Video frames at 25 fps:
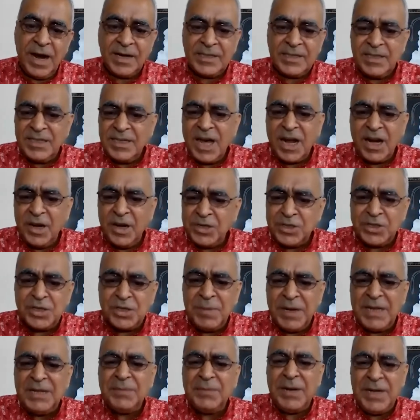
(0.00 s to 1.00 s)

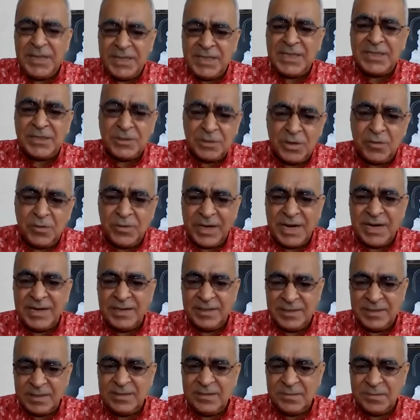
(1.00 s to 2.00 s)
Ardhanarishwar, many things, you know,
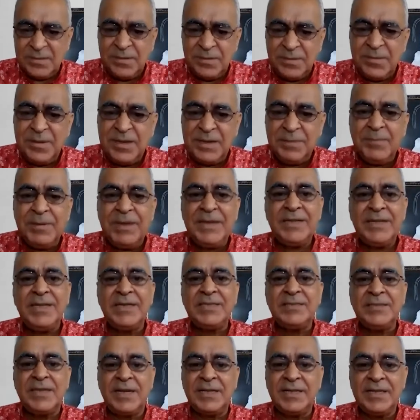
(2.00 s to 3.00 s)
many
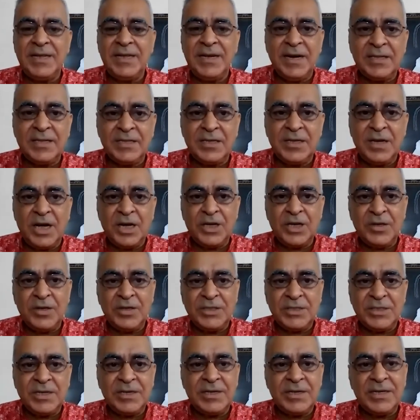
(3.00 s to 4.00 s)
things are there.
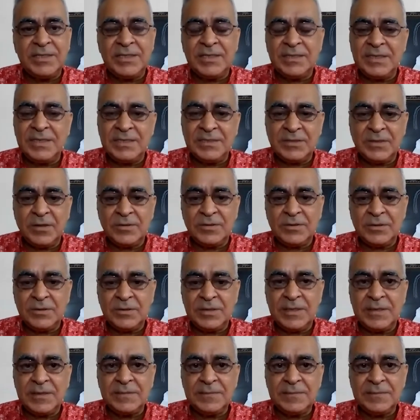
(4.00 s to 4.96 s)
Ardhanarishwar and other things also.